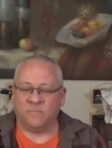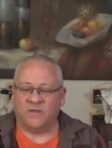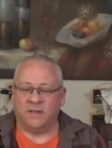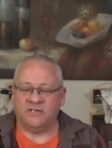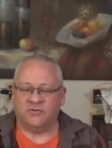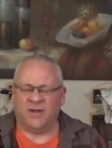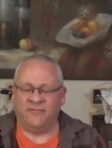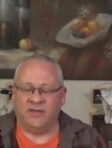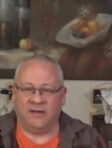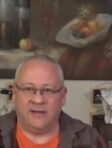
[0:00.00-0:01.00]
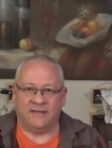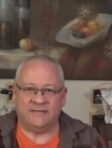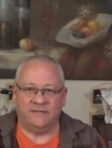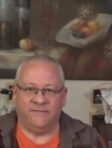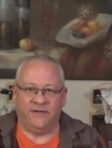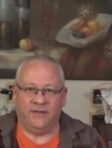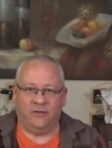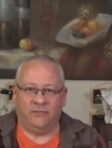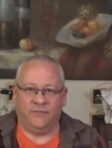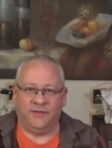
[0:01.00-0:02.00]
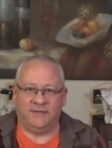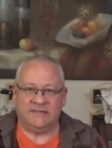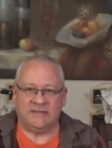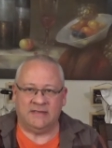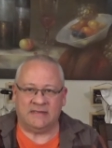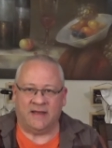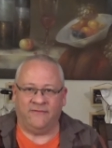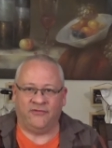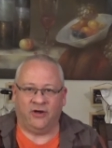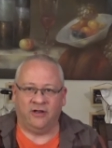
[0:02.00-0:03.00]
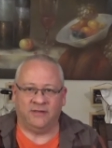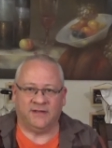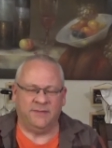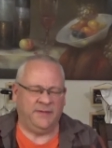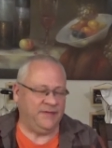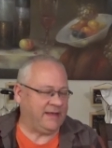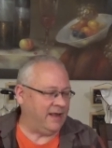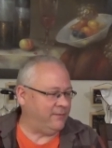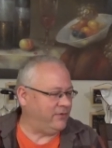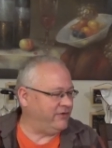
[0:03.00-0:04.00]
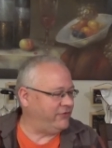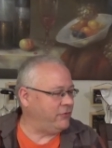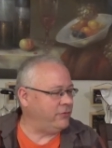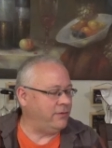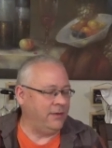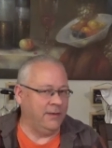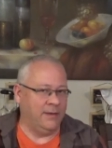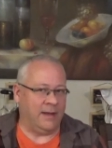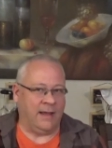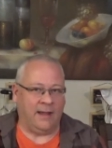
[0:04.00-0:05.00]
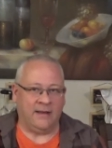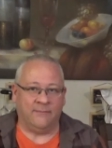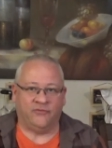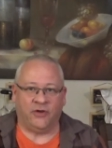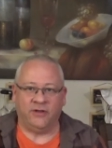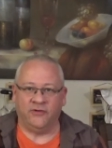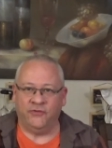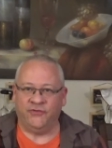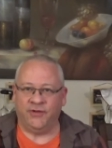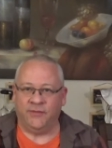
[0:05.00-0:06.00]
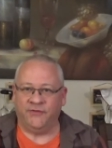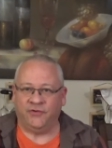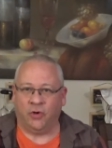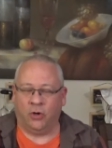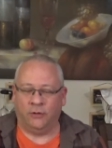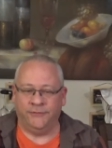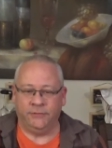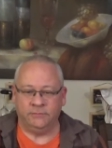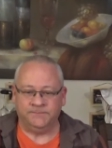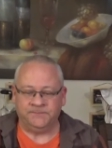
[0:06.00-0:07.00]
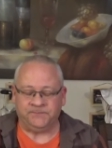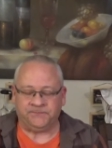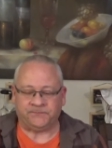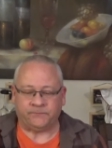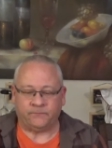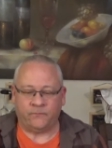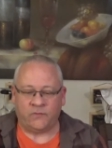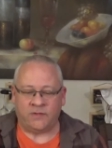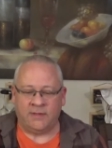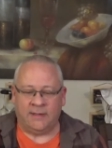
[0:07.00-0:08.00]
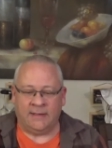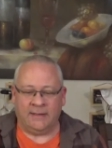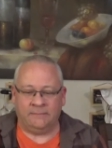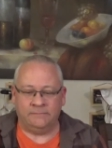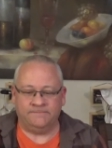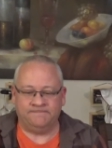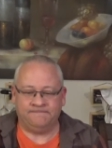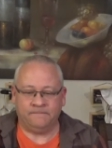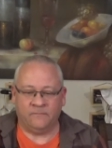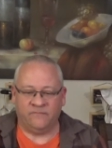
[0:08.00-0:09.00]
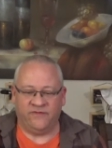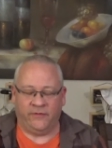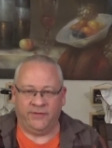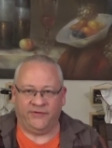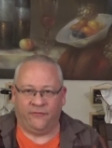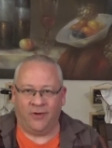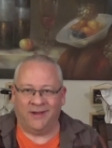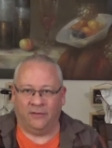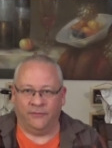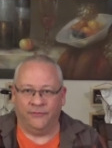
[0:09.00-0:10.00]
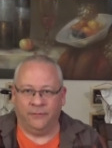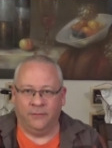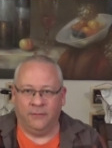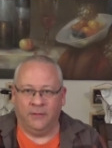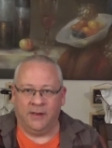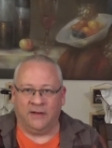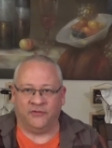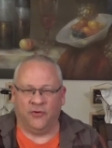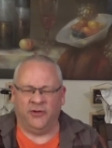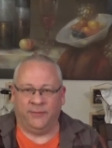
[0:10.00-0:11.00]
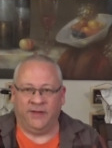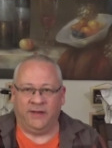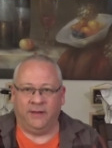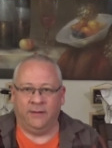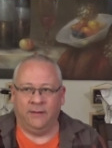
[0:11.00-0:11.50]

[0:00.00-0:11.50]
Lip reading: extravagant and excellent video that I've started that's going to be in the can pretty soon. And I'm starting a new series called Various Varietals. And it's going to be,